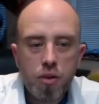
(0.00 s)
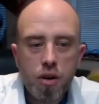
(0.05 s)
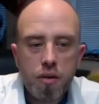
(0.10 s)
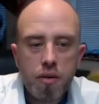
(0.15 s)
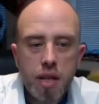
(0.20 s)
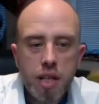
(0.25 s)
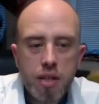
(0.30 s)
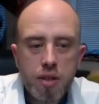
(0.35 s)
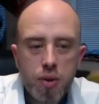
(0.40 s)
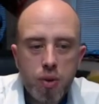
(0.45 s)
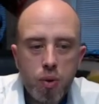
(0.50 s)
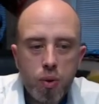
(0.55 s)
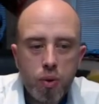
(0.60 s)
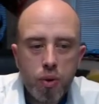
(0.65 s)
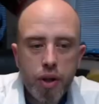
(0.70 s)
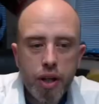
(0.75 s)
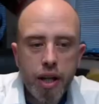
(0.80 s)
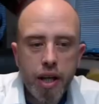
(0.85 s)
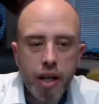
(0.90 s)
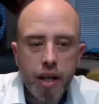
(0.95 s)
We're only
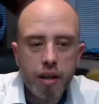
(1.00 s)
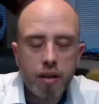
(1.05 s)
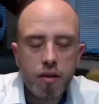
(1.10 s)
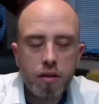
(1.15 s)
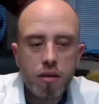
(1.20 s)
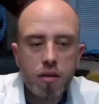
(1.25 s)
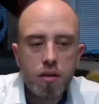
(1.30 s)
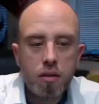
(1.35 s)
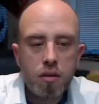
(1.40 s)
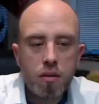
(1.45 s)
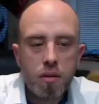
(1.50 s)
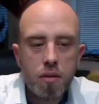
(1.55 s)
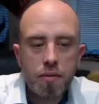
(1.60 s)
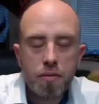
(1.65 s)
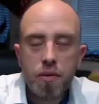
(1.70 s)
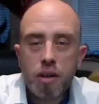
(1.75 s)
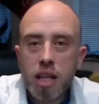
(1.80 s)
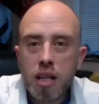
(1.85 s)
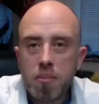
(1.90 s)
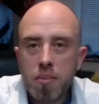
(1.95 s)
talking
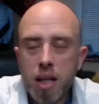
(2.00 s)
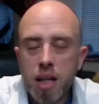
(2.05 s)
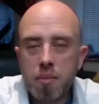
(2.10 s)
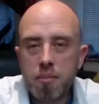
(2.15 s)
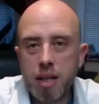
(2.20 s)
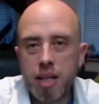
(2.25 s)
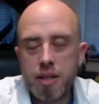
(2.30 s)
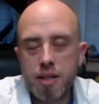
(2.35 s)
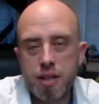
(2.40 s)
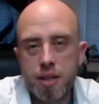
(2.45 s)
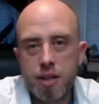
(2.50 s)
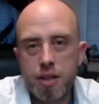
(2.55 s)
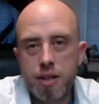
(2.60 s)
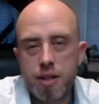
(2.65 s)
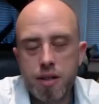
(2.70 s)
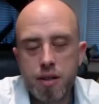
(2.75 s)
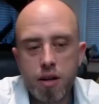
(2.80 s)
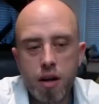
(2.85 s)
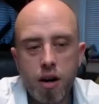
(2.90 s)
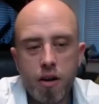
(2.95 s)
3
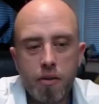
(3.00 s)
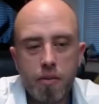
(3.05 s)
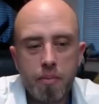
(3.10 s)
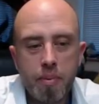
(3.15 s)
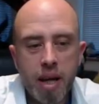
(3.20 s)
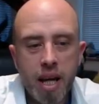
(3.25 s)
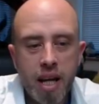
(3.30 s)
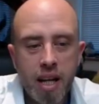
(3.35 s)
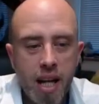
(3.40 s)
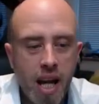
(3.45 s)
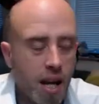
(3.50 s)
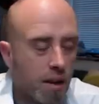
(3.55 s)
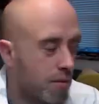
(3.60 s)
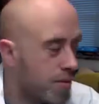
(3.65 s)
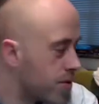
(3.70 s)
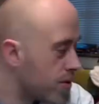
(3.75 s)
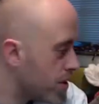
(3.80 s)
millimeters of being out.